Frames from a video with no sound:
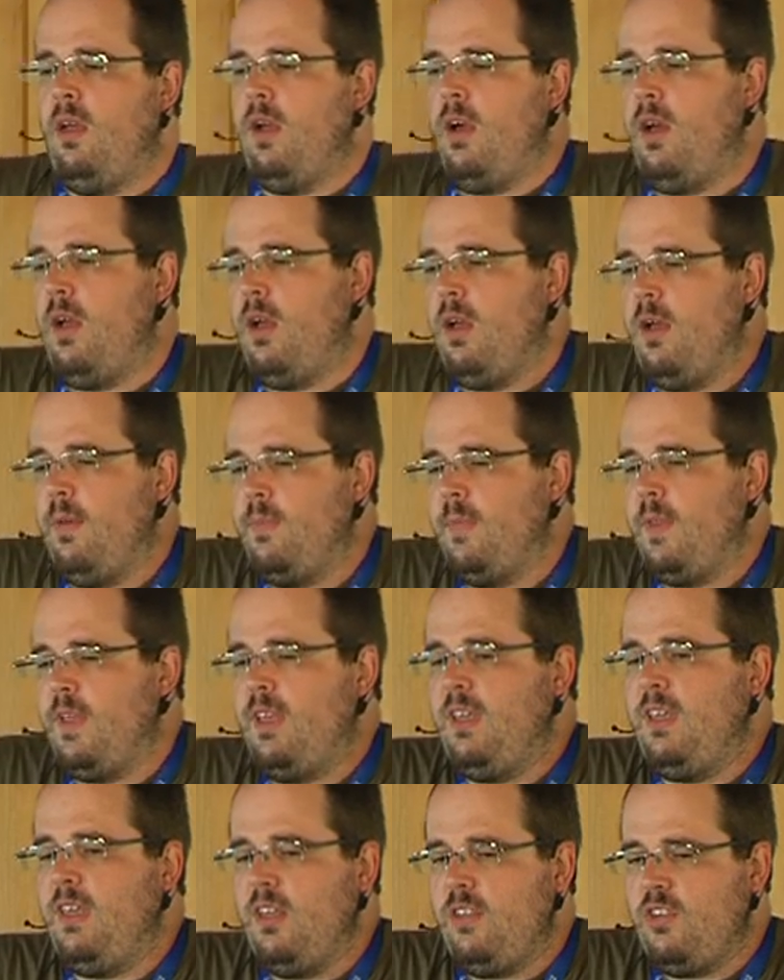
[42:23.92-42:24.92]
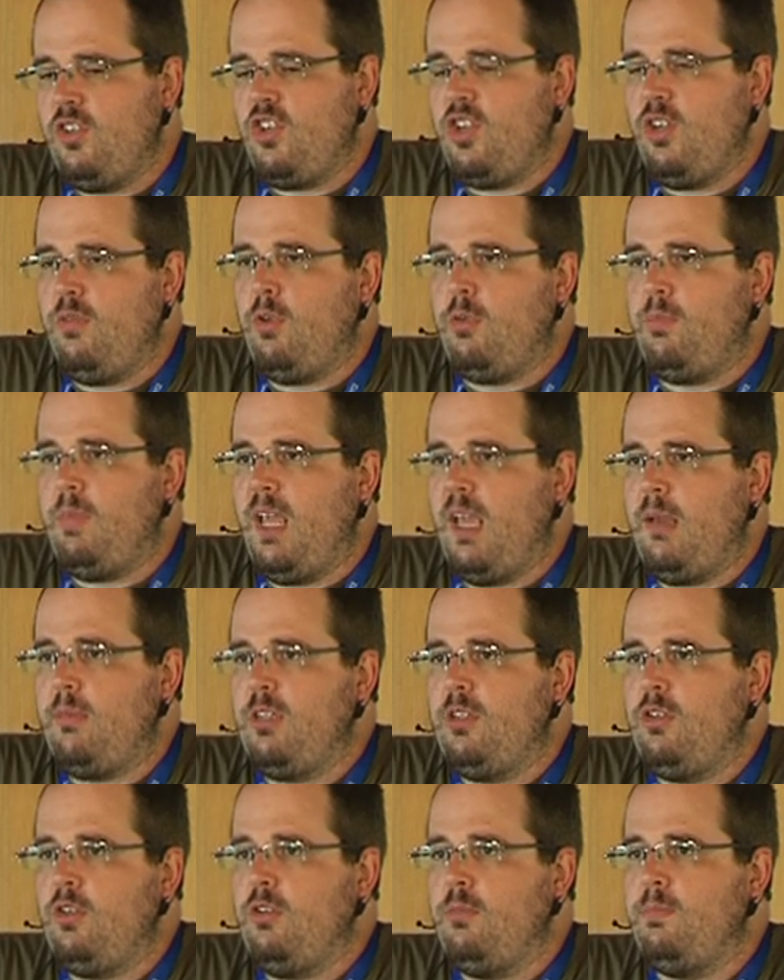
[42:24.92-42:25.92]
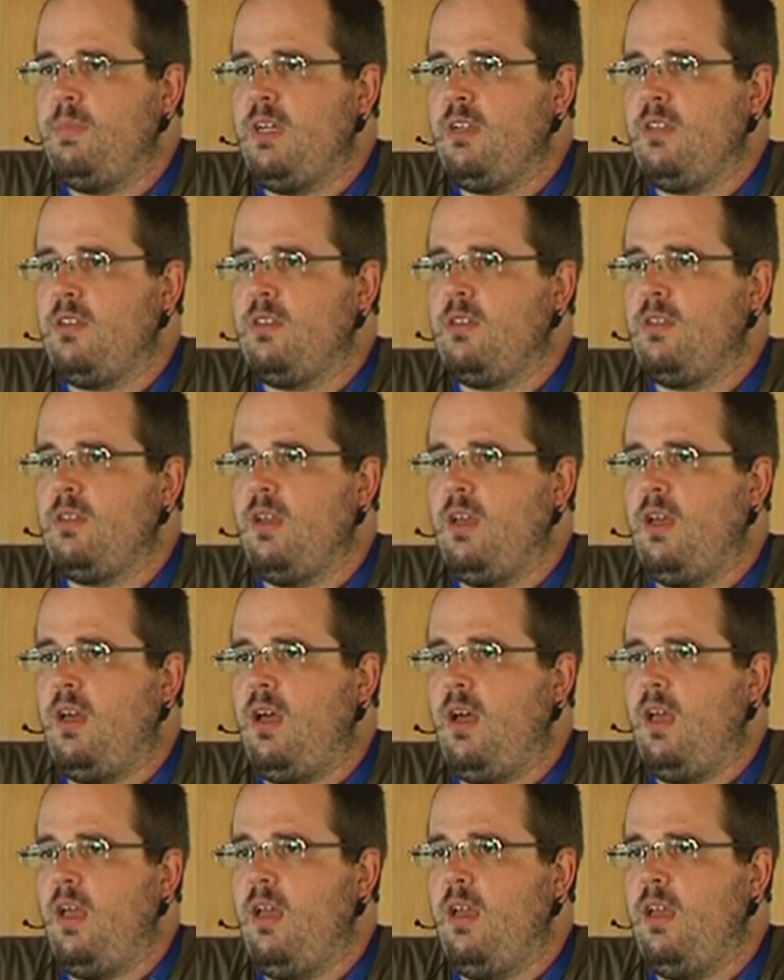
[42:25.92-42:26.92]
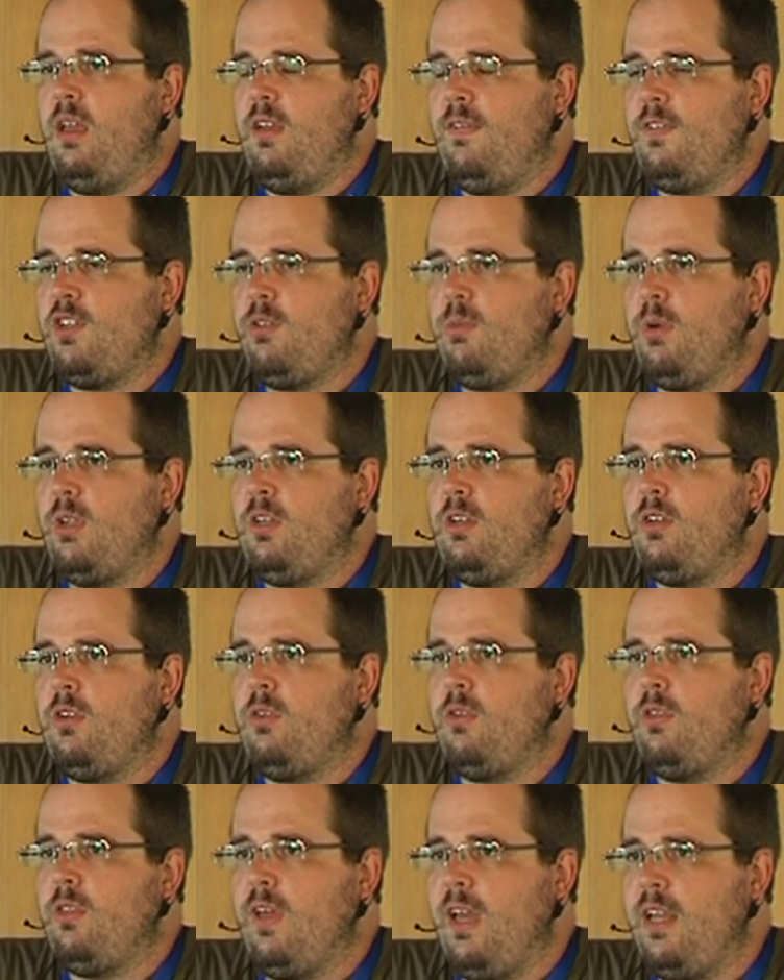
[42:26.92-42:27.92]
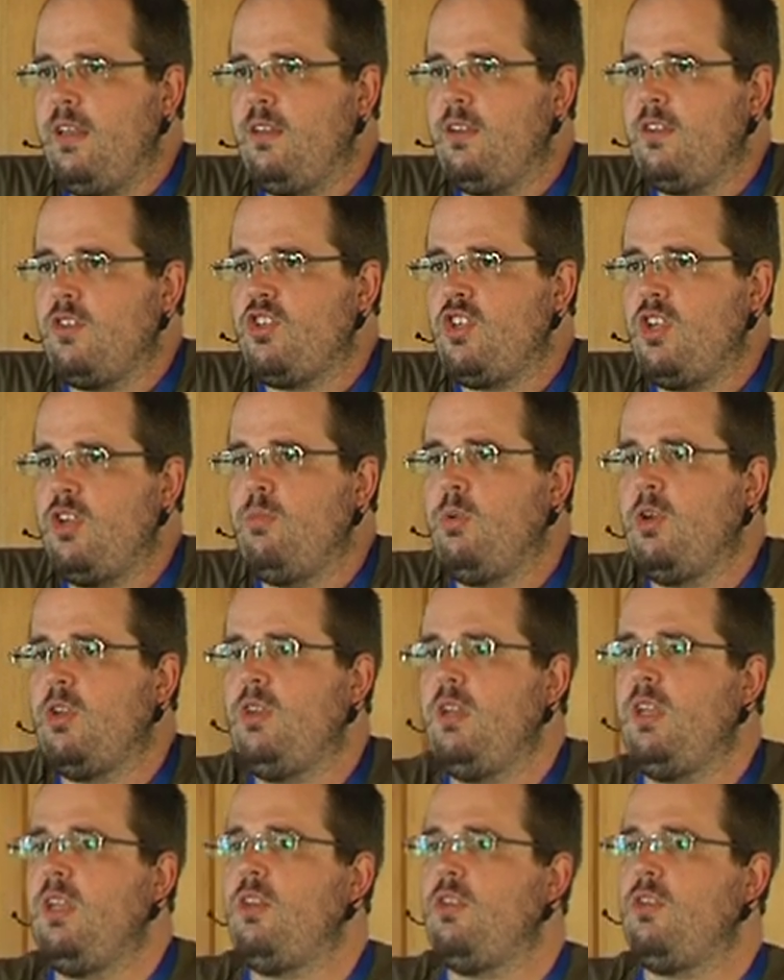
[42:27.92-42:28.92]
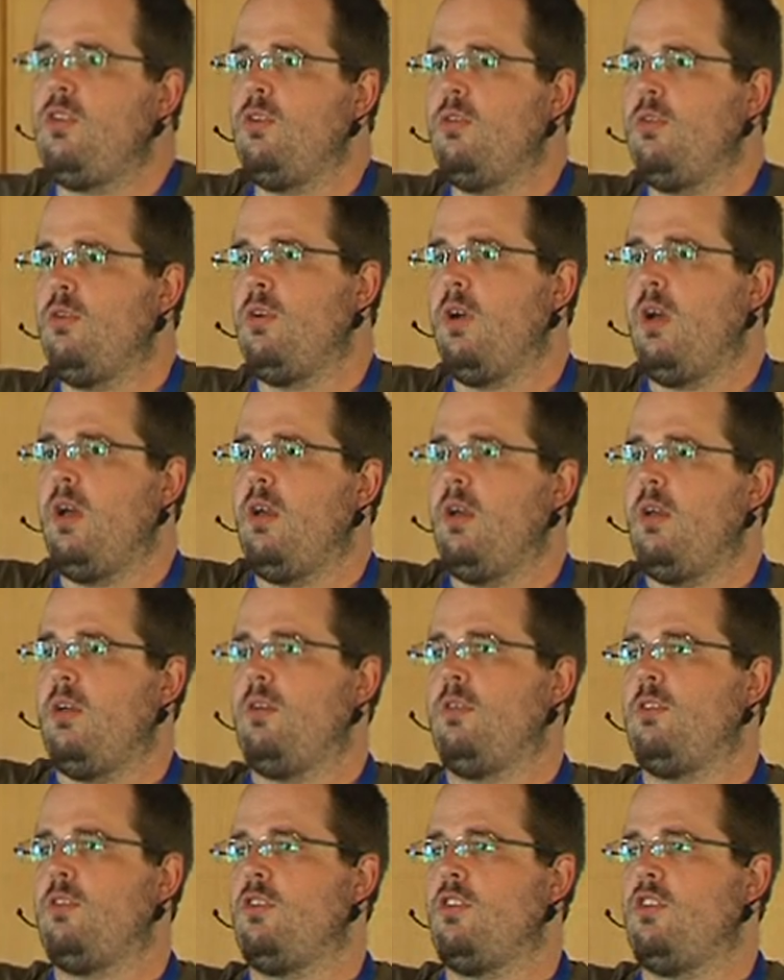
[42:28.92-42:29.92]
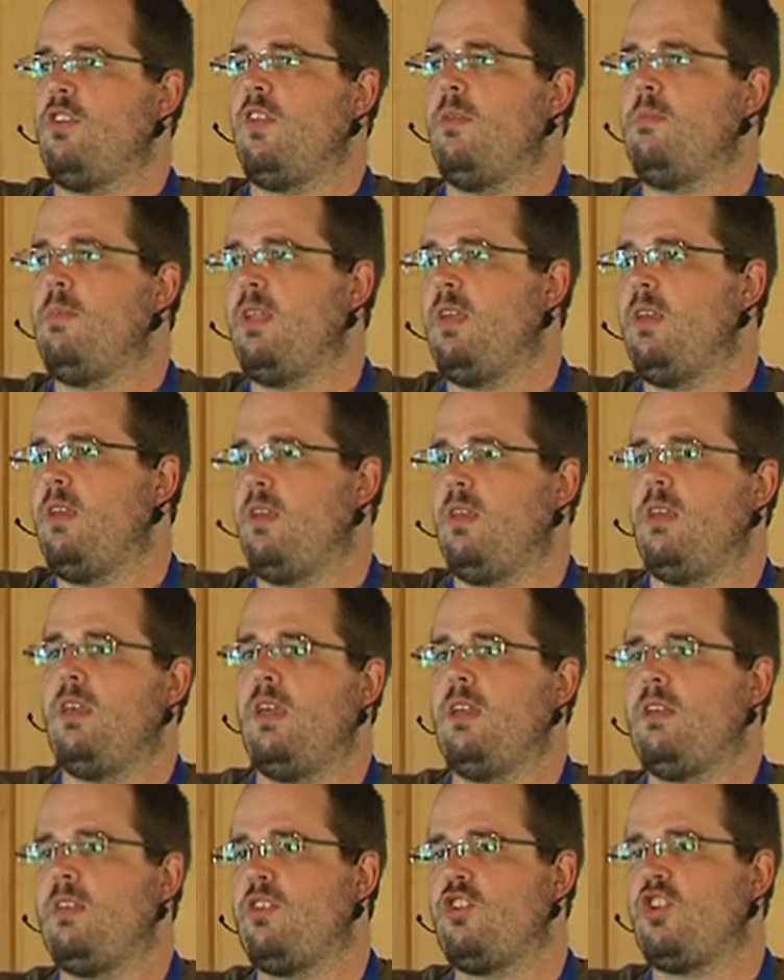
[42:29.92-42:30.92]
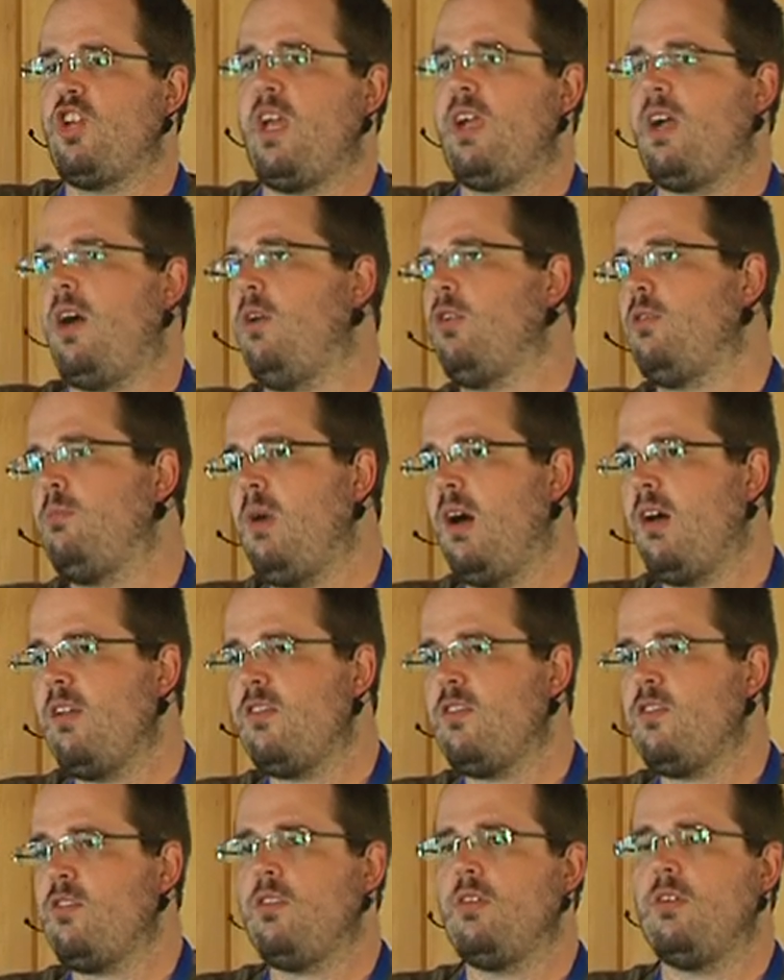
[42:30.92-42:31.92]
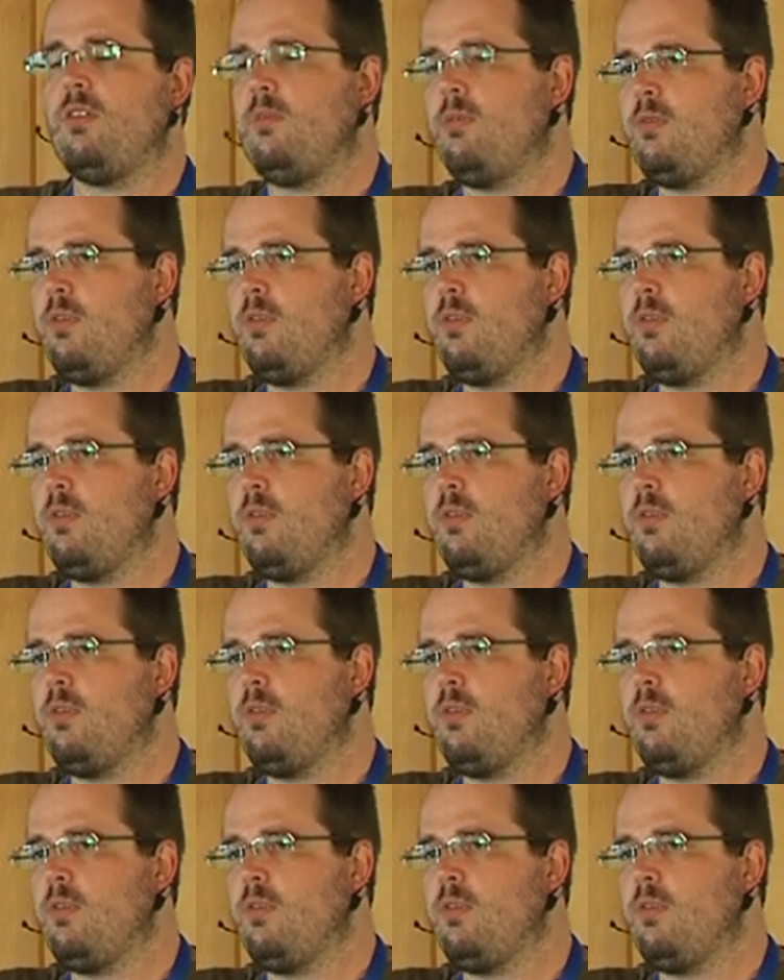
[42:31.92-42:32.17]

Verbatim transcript: Um, yes, she would be able to, but uh, if she wanted to do that, she would need to uh, simply git checkout master,